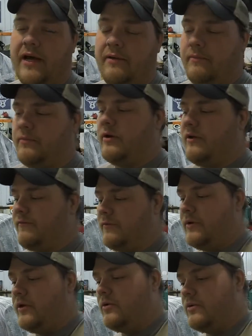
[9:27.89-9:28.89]
I'm pretty
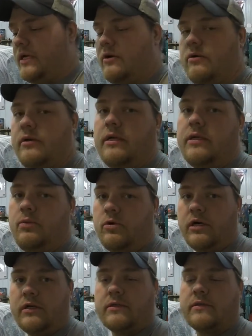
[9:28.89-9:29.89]
familiar with how it
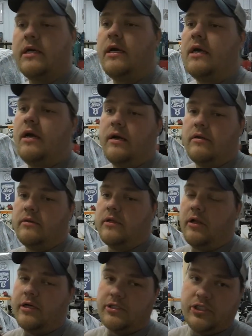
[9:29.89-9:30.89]
works, the
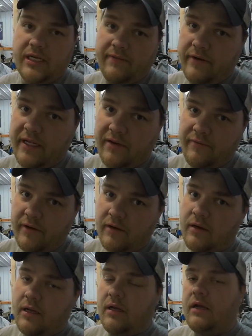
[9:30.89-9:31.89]
longevity of it,
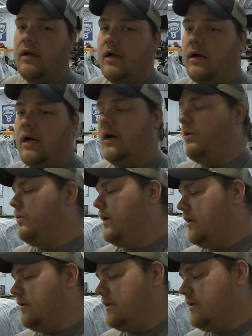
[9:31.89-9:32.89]
how
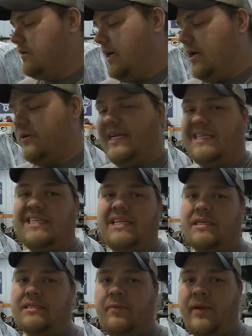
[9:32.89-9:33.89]
well or how easy it
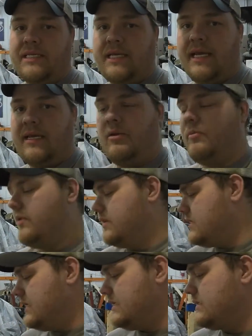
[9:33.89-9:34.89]
is to maintain,
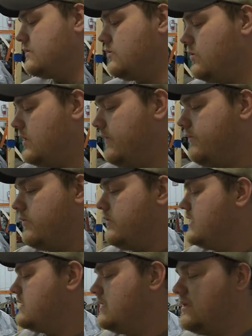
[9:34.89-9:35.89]
but this, whatever
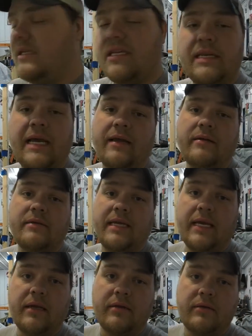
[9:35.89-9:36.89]
reason, did not
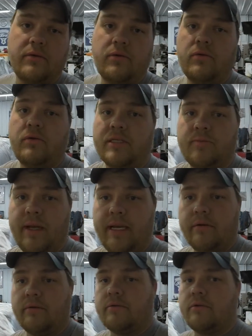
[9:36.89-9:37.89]
take to these
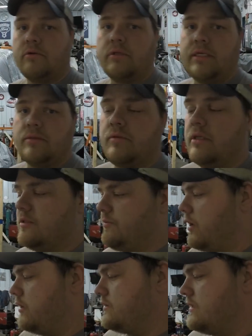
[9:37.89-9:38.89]
panels, or these
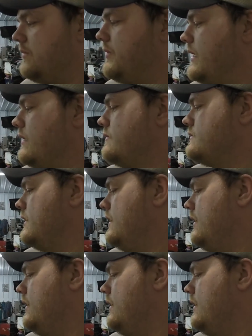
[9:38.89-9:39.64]
parts, not panels.